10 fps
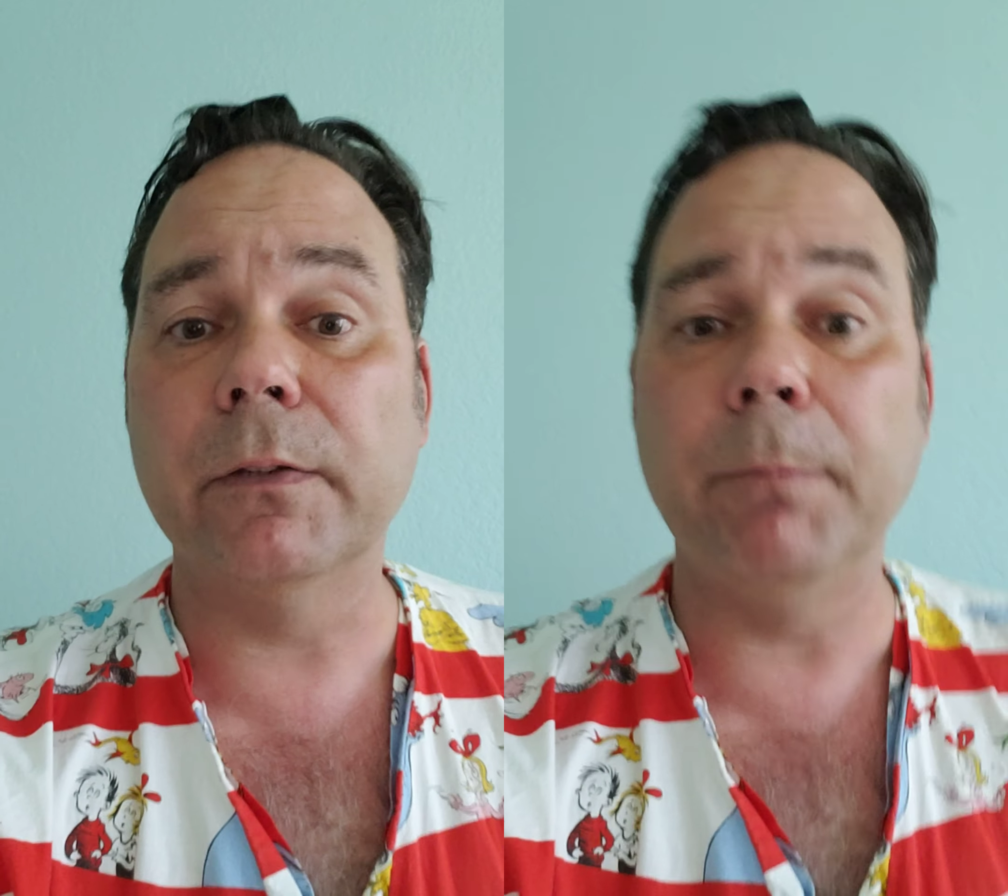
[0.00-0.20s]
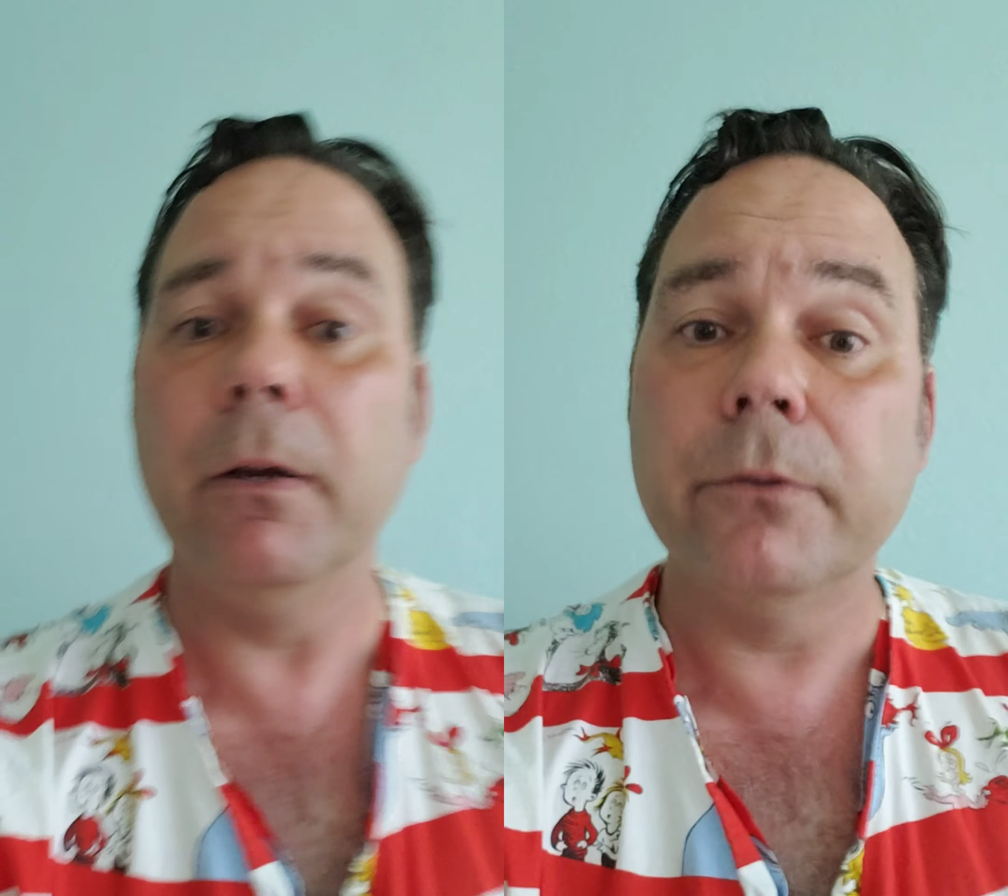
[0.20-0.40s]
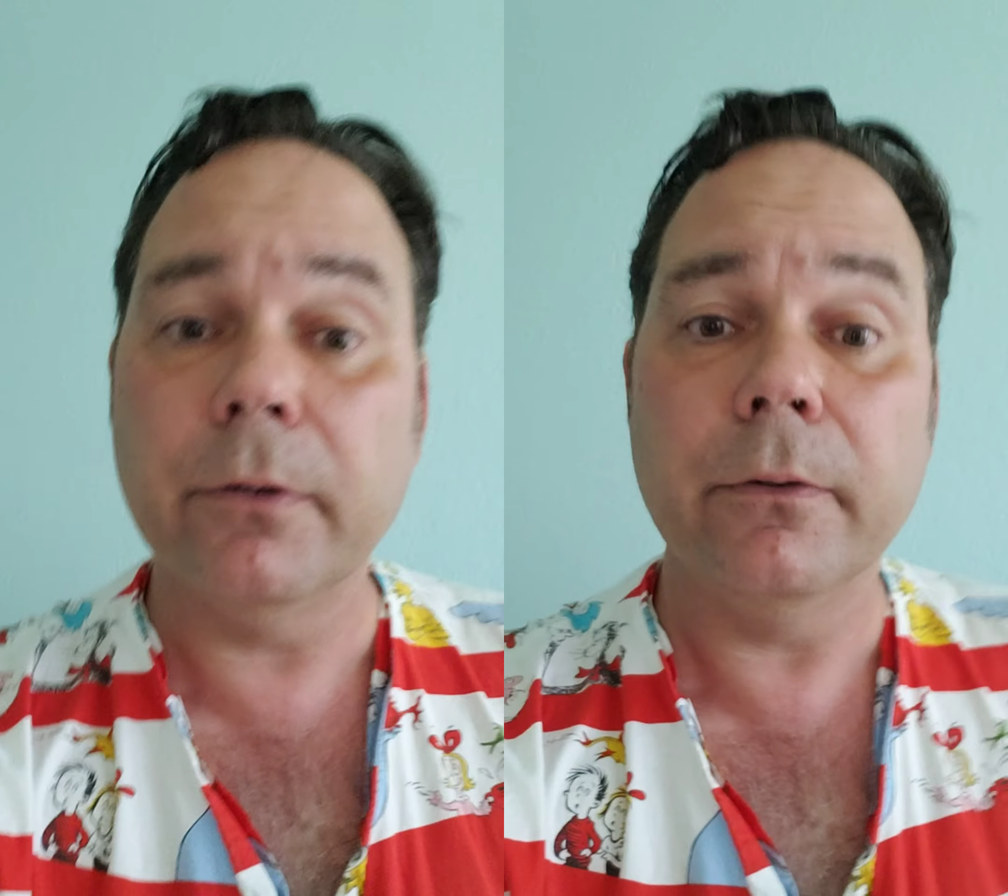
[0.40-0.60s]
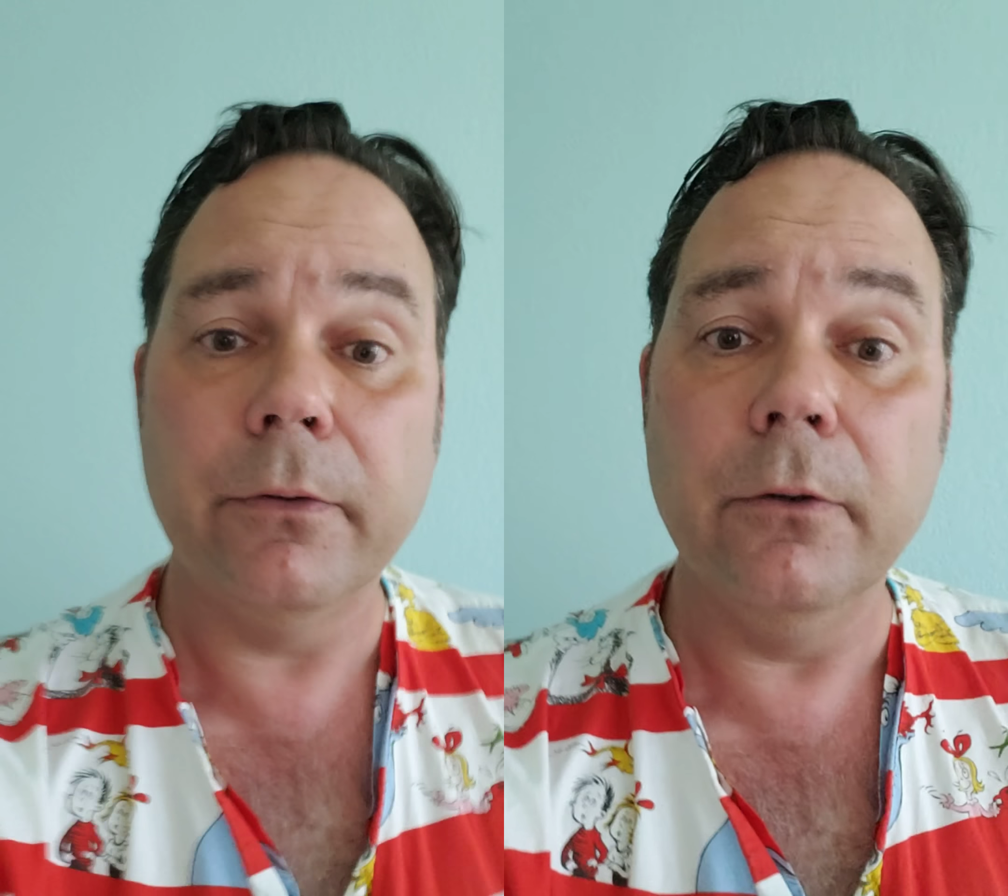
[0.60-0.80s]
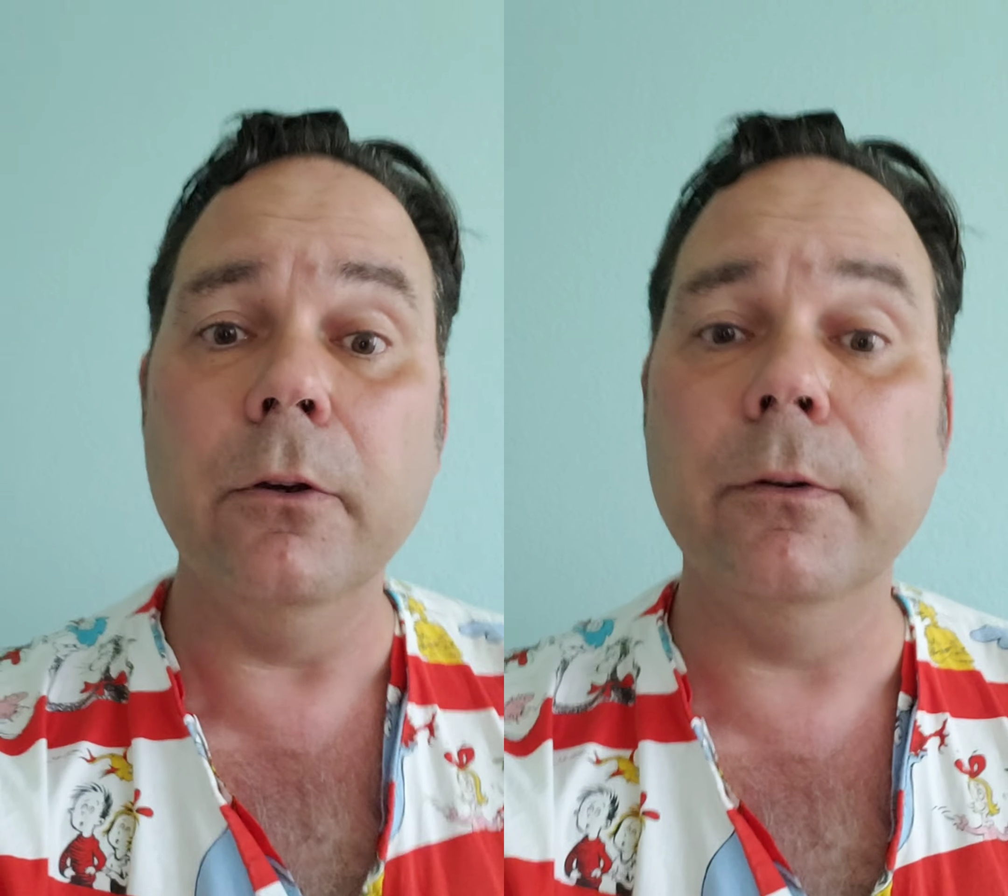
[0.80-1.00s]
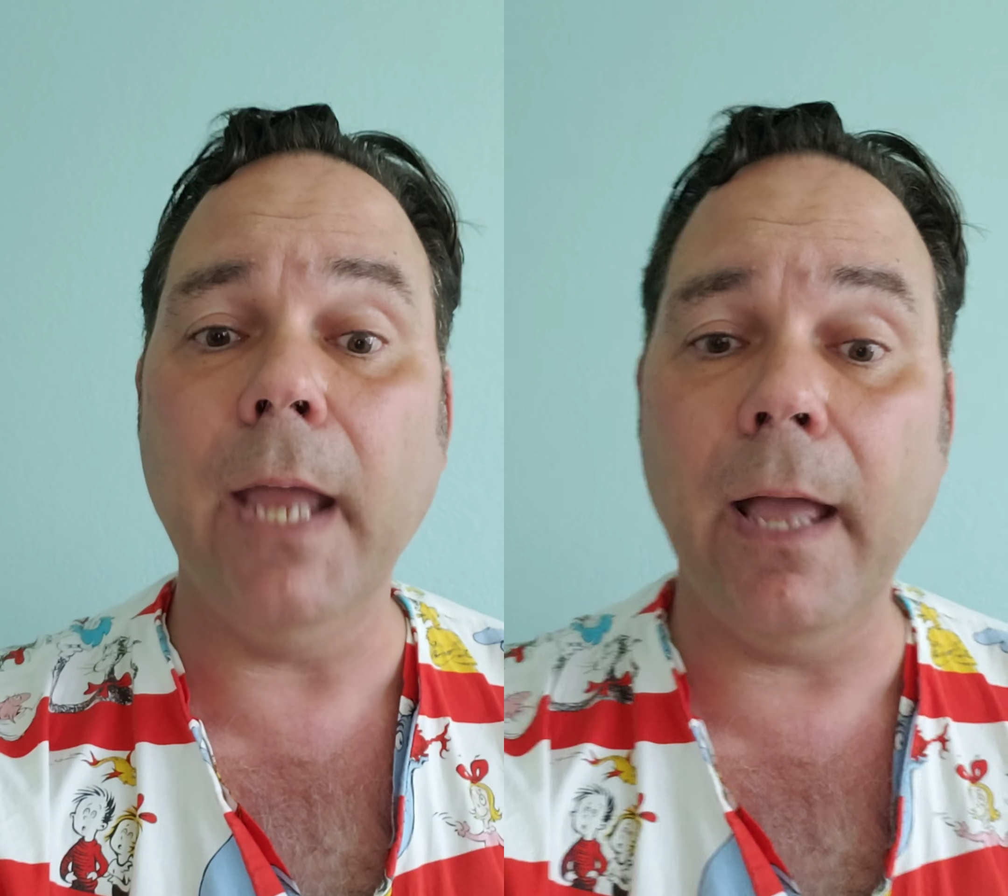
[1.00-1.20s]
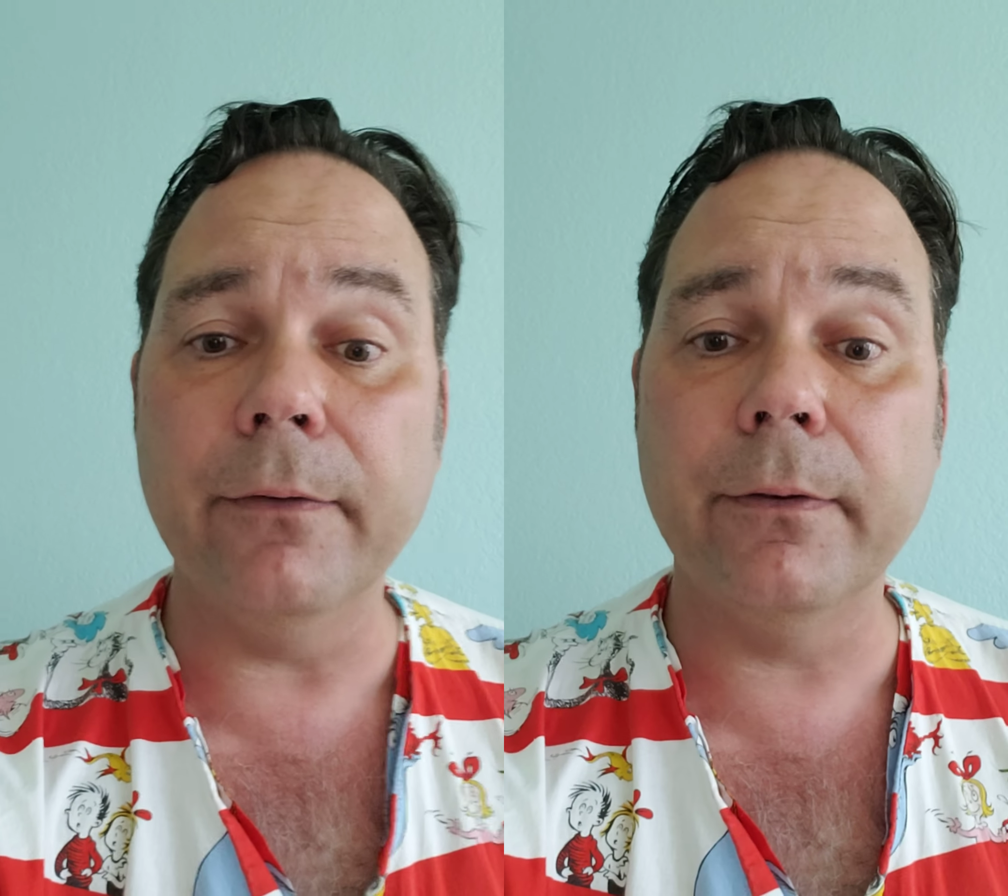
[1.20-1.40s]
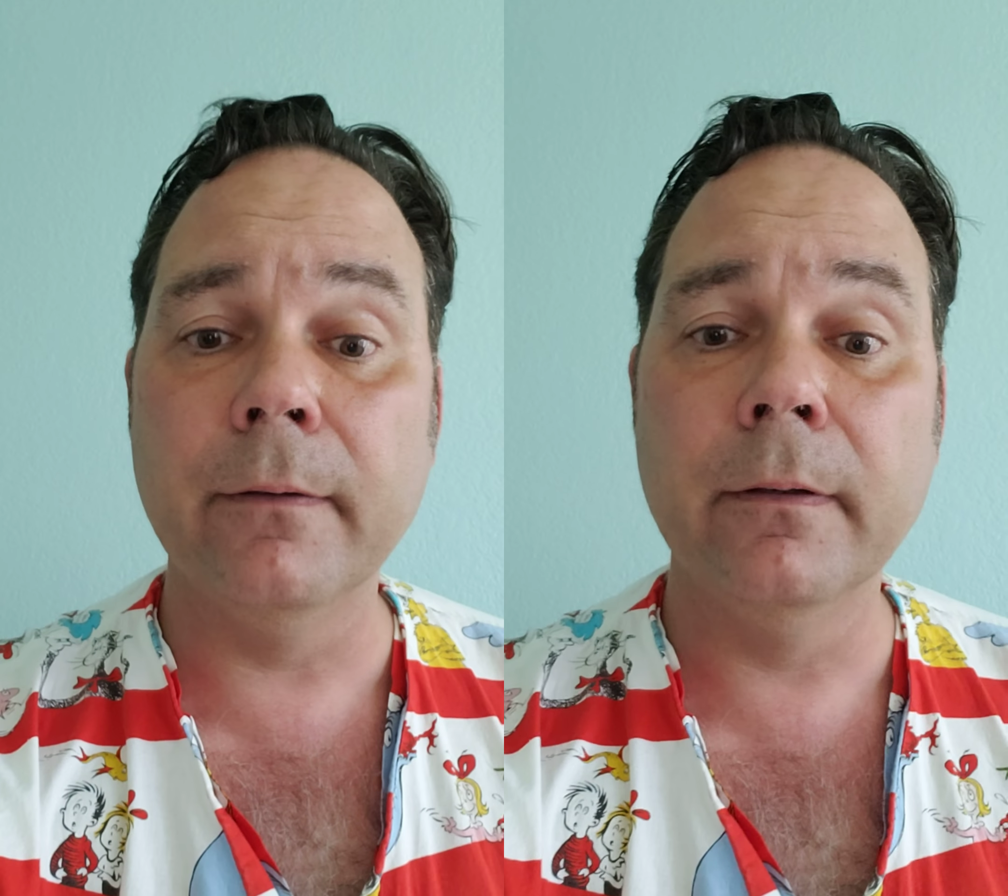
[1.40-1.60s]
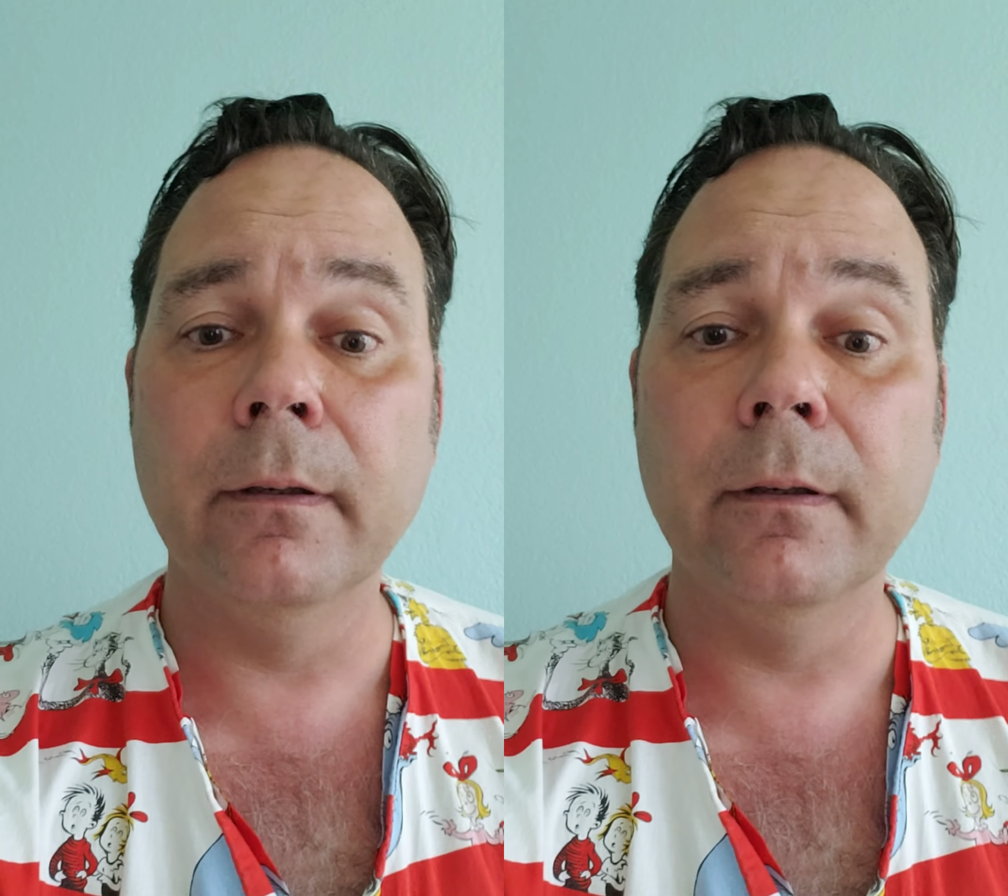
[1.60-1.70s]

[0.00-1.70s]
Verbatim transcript: exposures, new test.